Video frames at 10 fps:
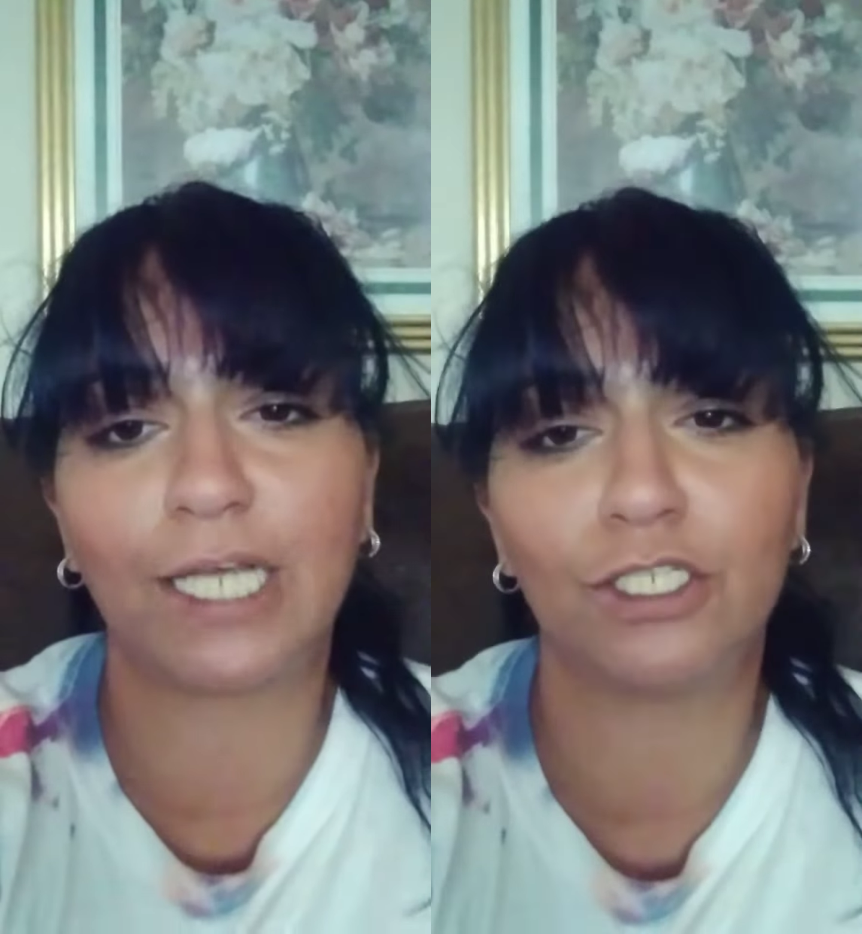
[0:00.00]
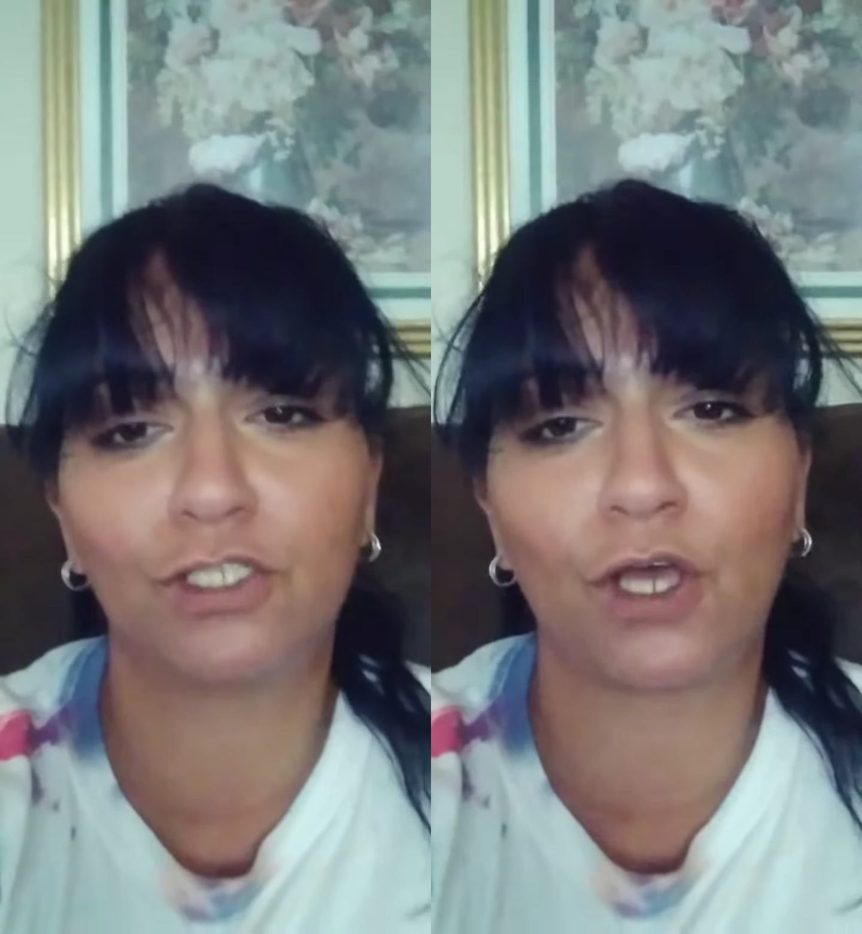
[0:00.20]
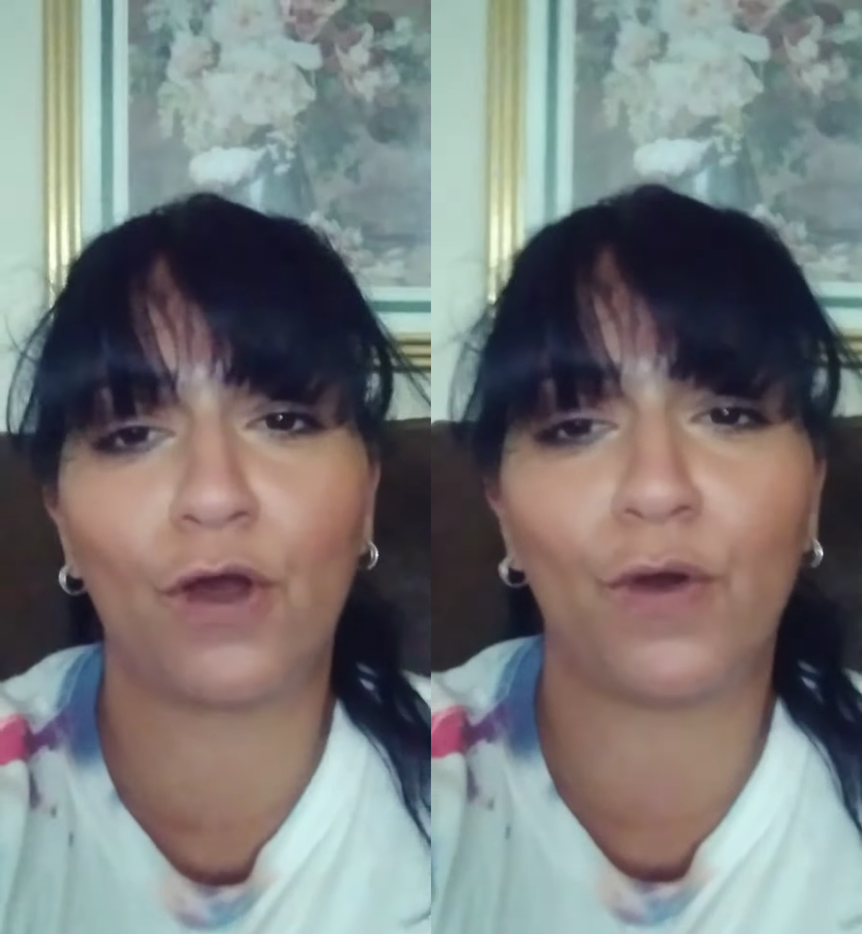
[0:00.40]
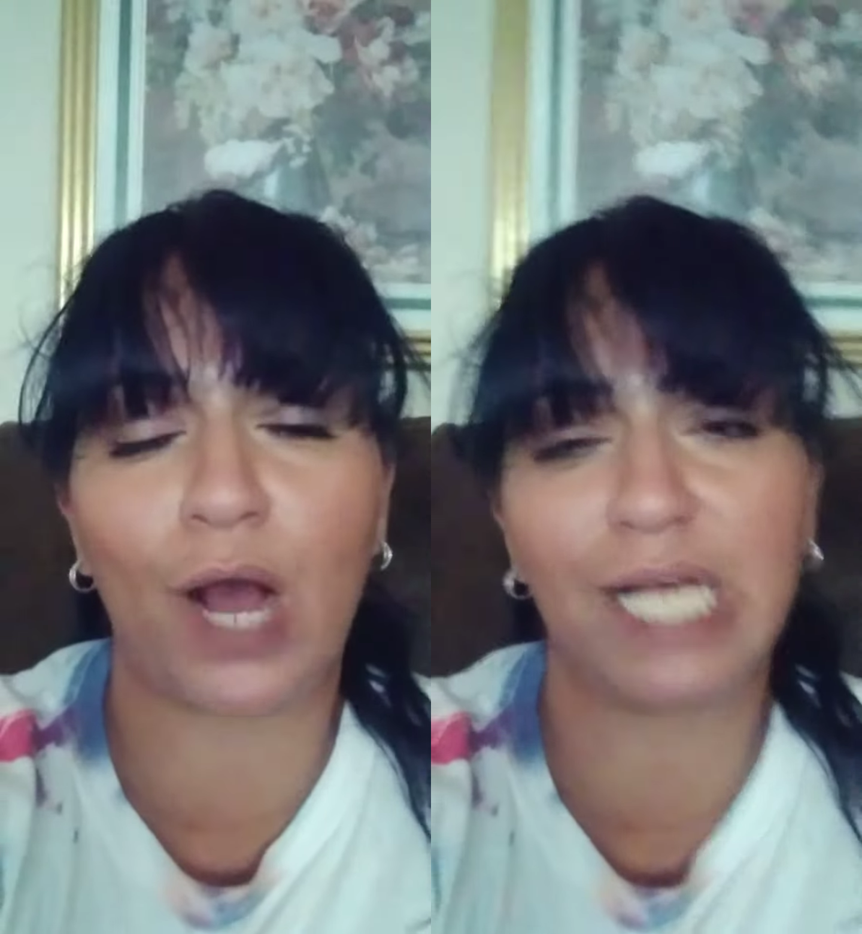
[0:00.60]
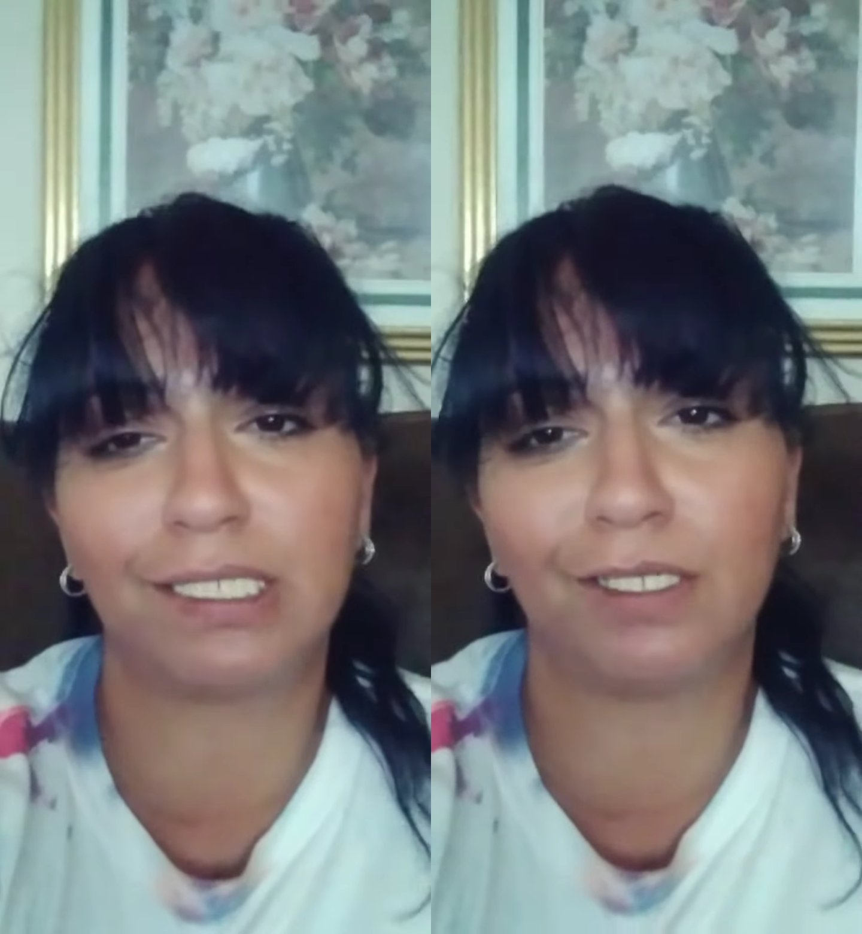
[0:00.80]
so
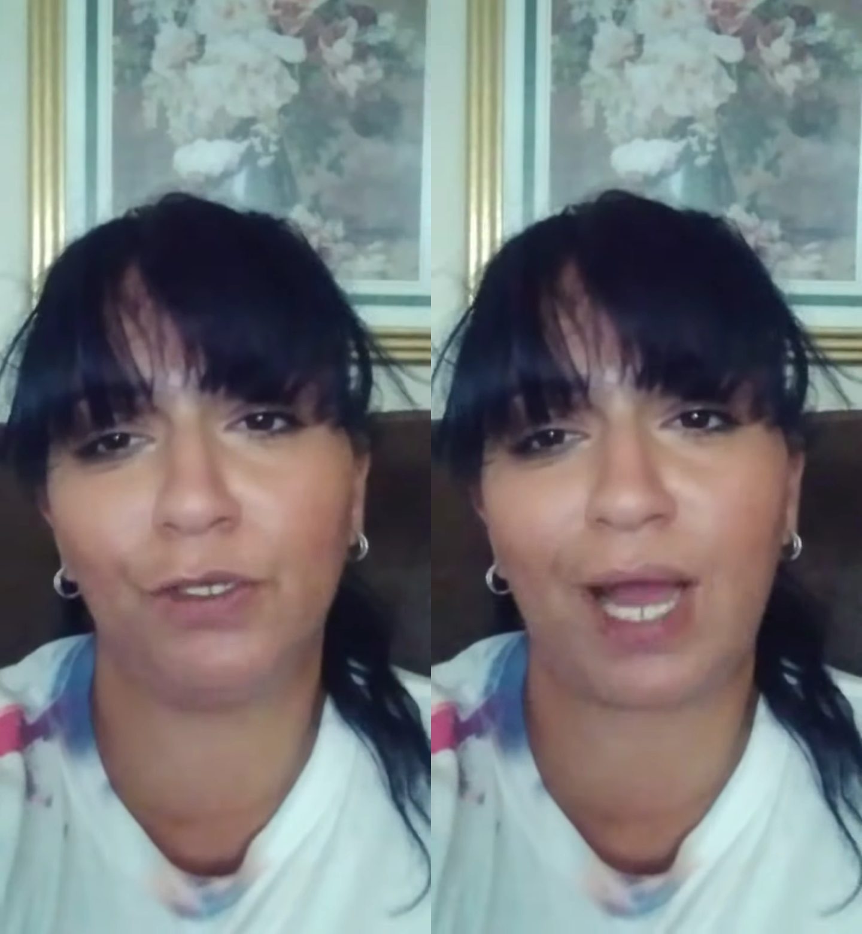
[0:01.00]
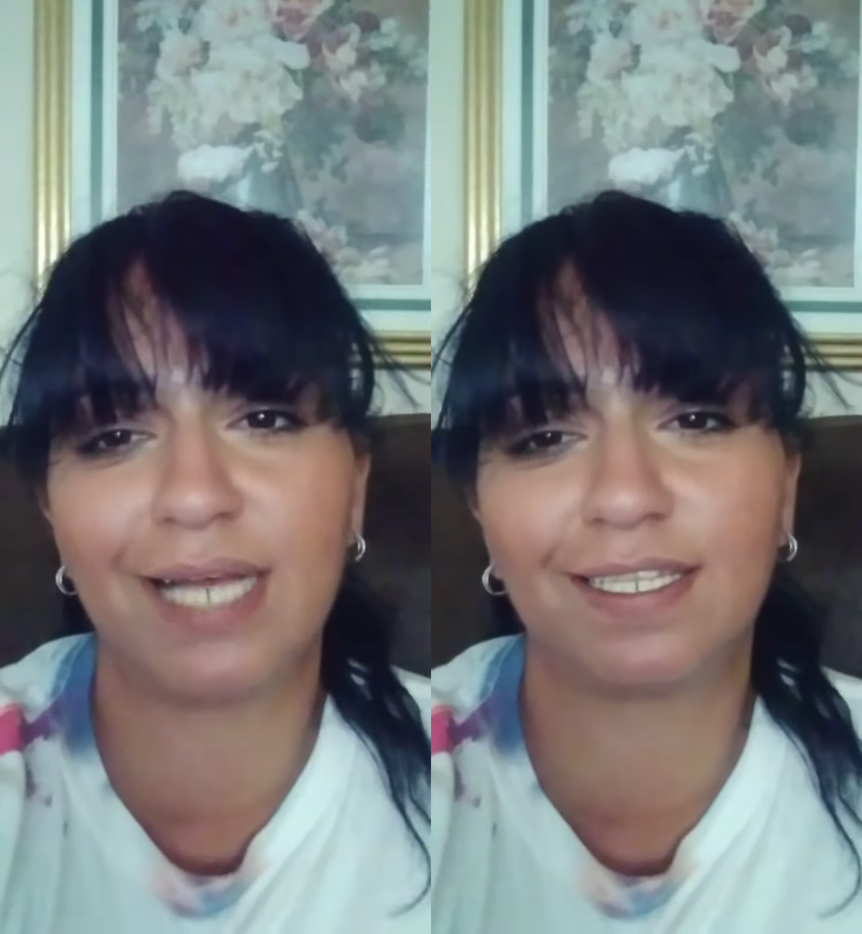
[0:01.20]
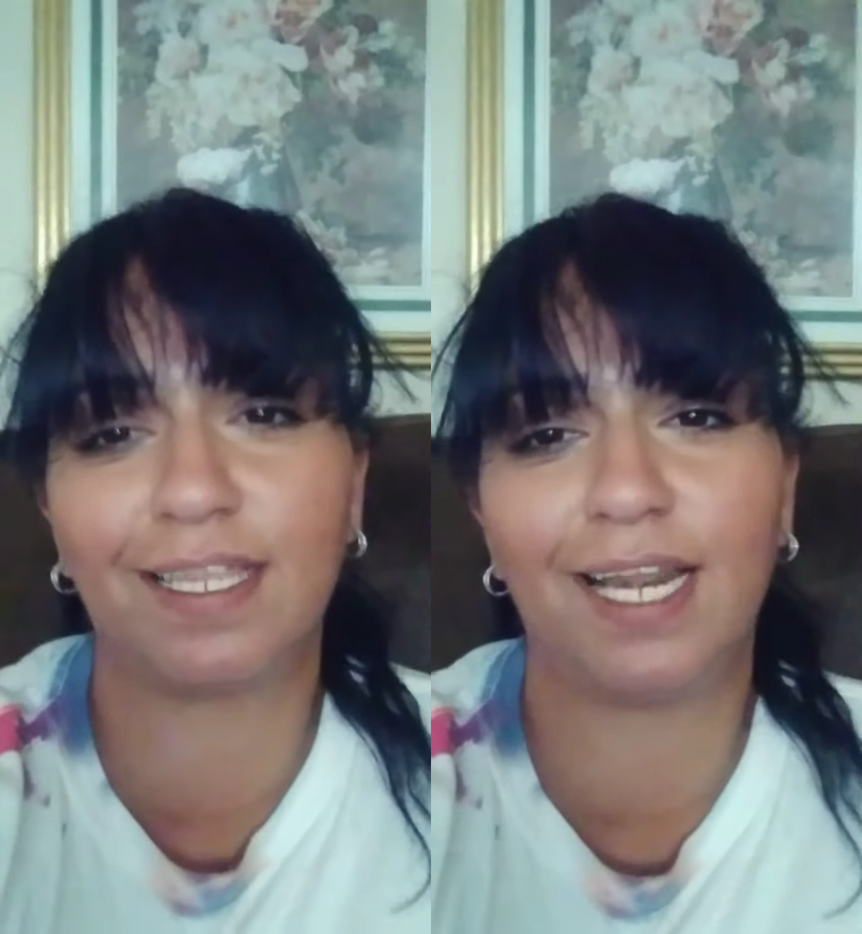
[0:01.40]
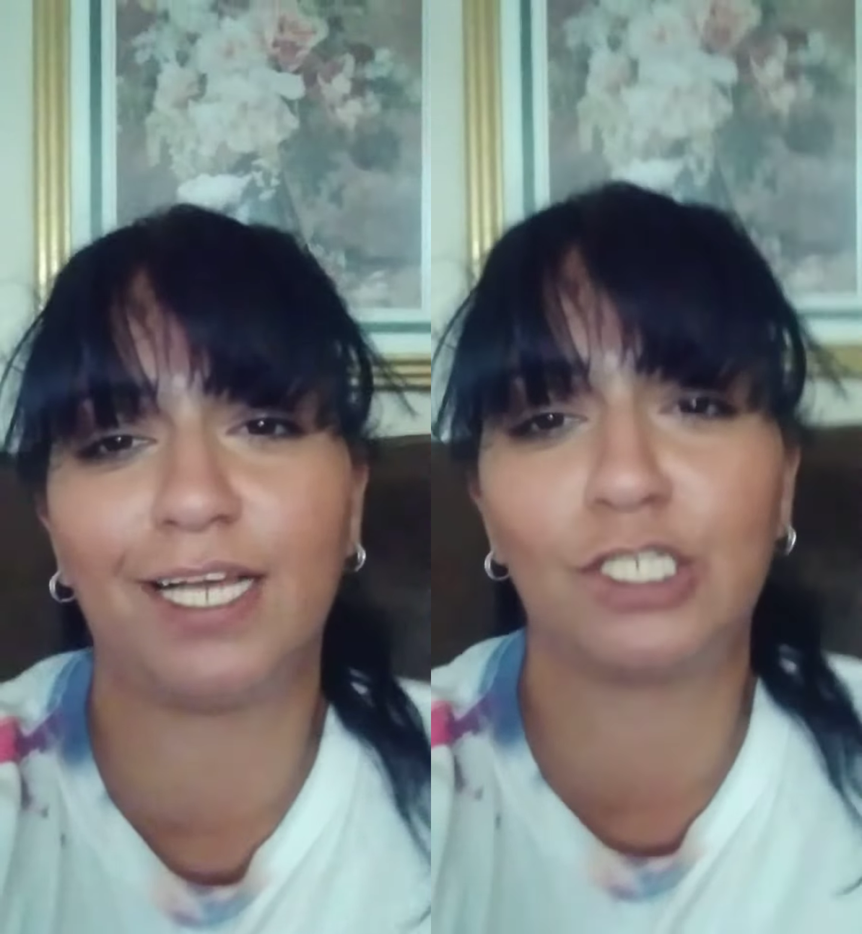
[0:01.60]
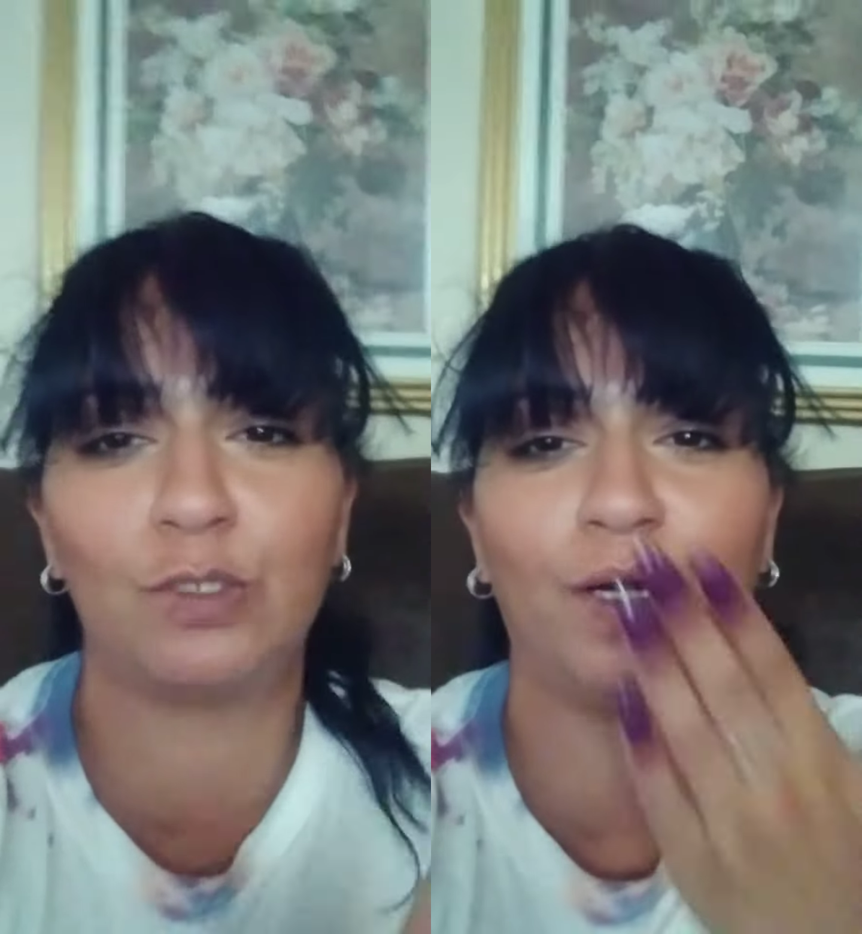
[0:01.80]
i'll see you guys in the
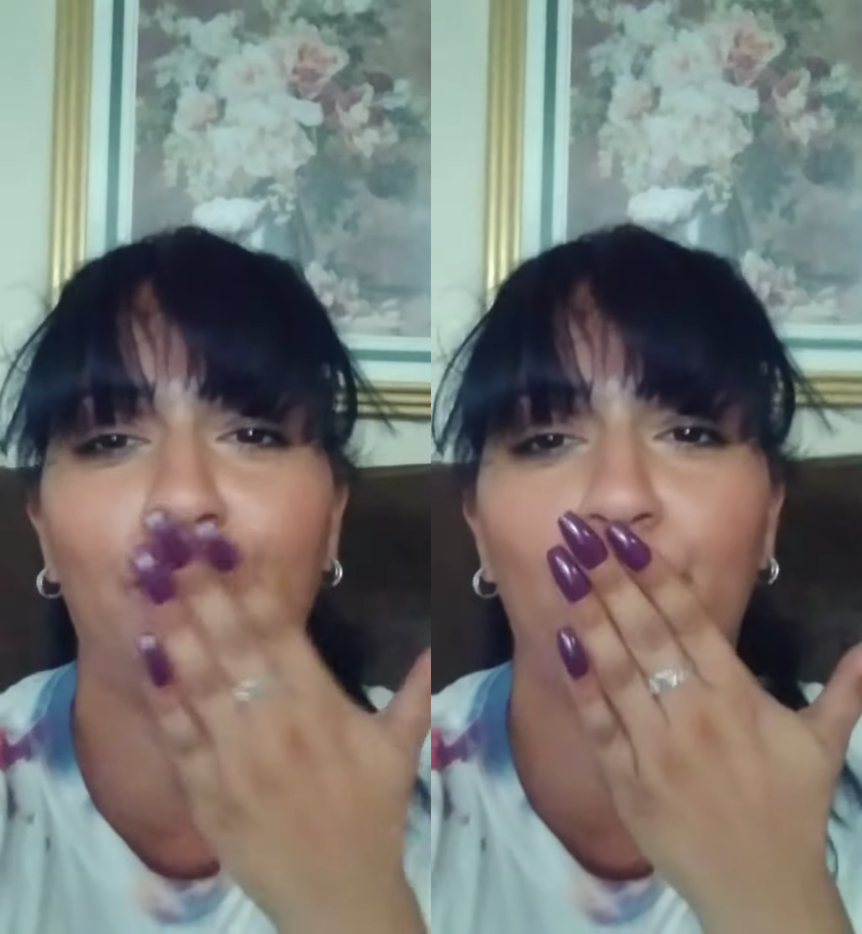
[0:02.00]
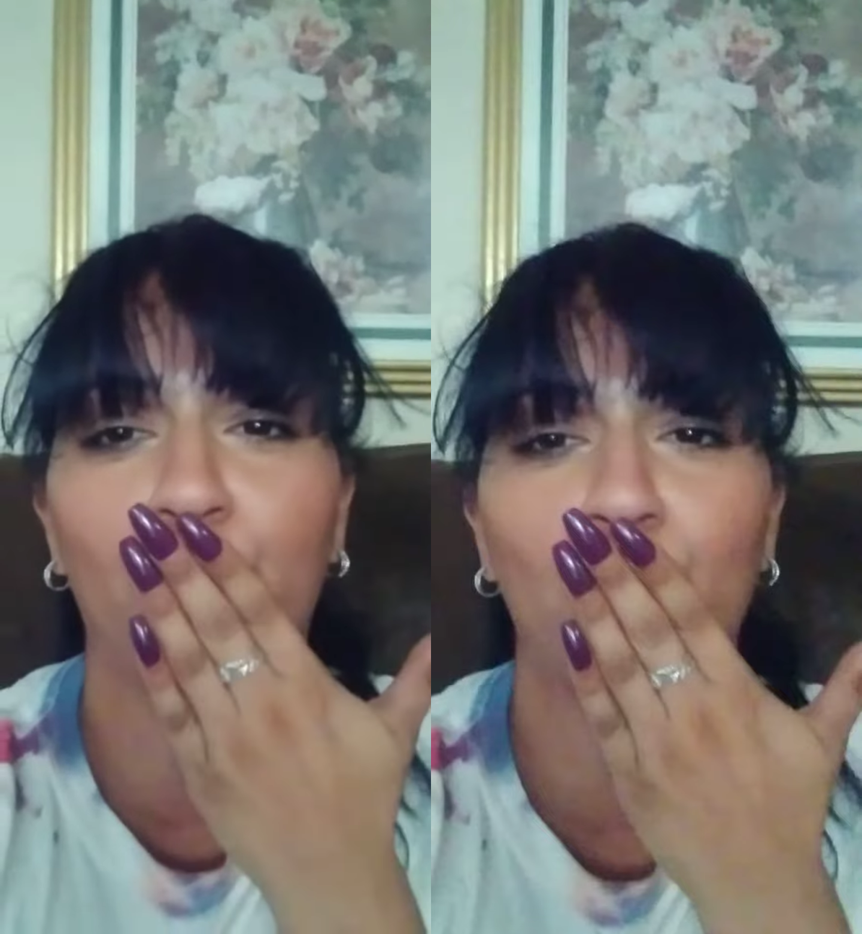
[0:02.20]
next one